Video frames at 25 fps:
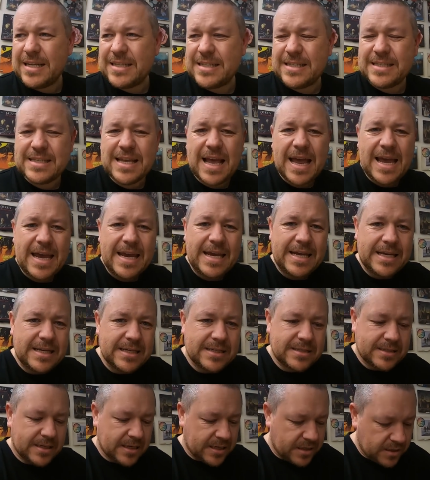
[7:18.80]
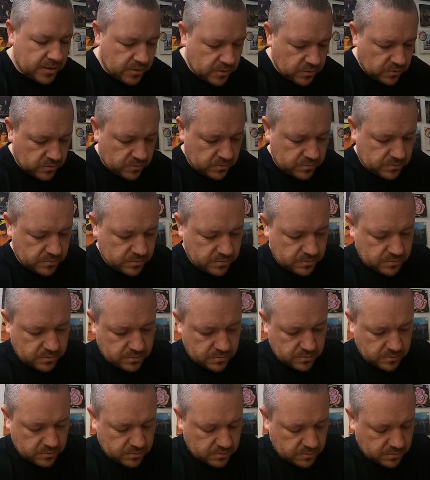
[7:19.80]
Said single.
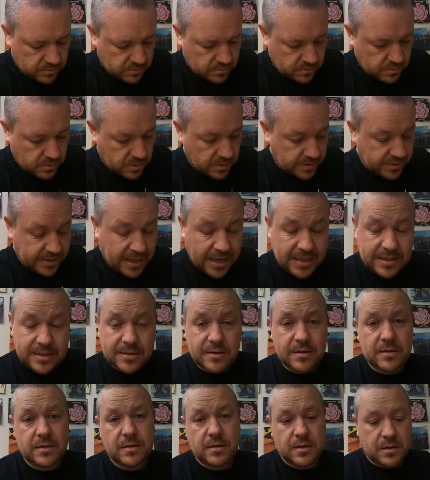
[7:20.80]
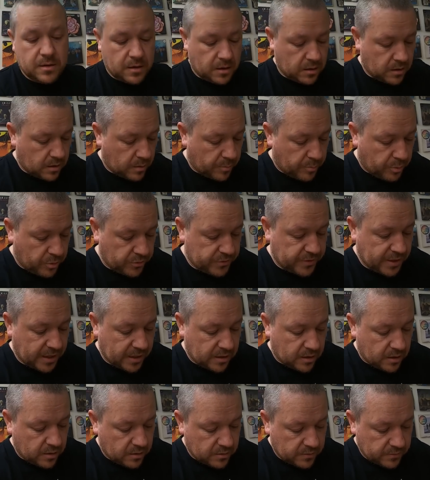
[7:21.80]
That I put
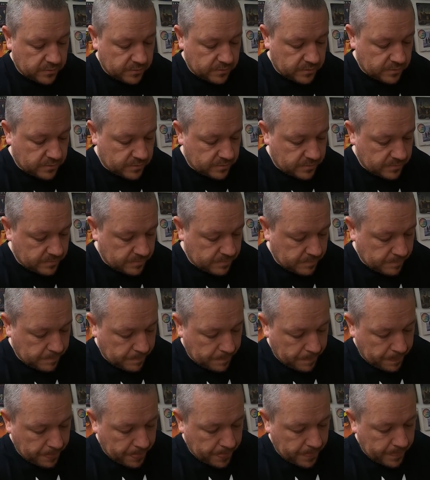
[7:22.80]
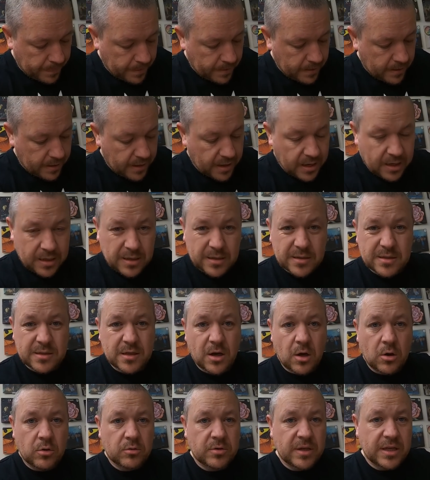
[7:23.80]
that on and it
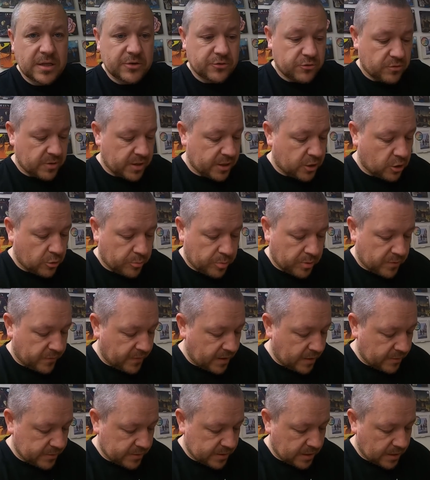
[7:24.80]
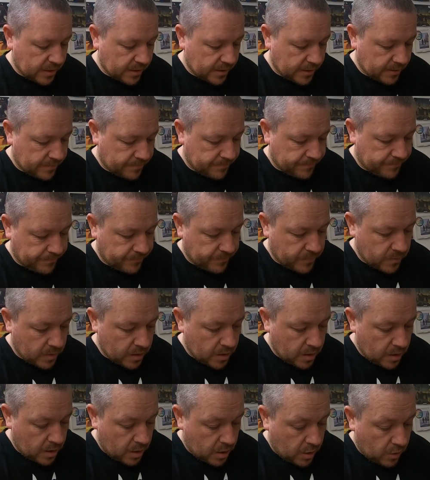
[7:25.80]
sold literally a couple of hours later.
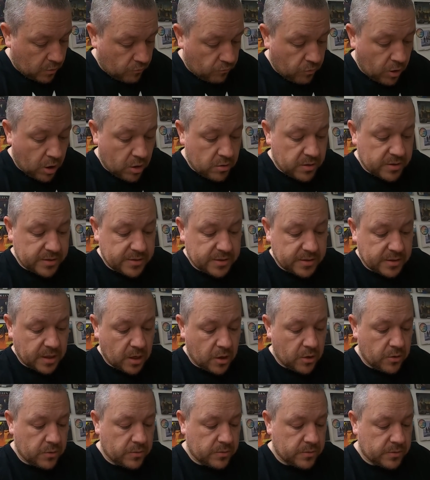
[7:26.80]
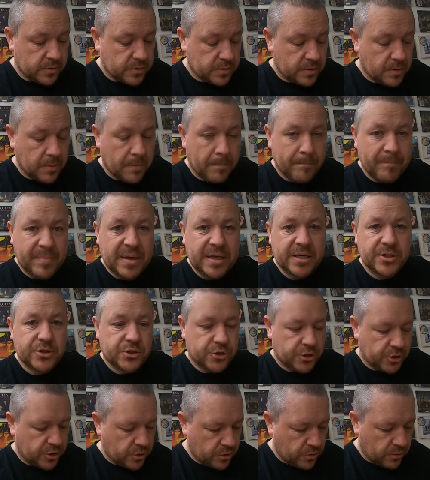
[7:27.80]
Rolling Stones,
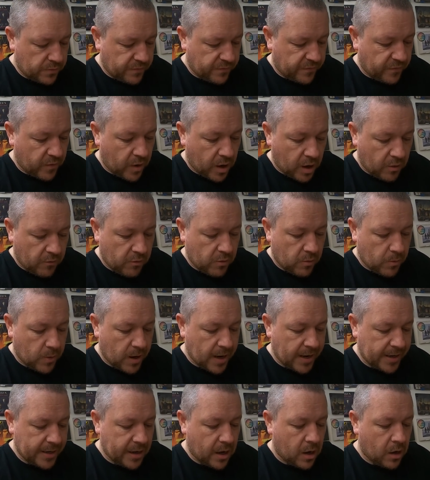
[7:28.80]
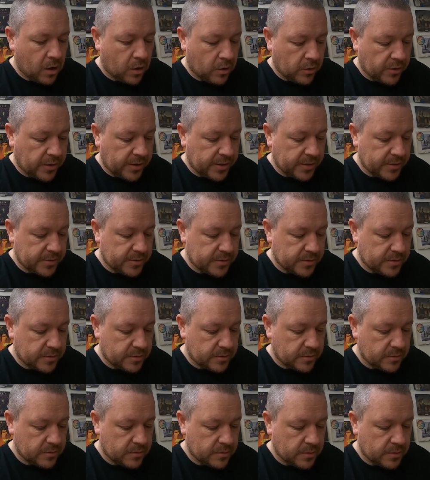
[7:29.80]
Miss You, Far Away Eyes.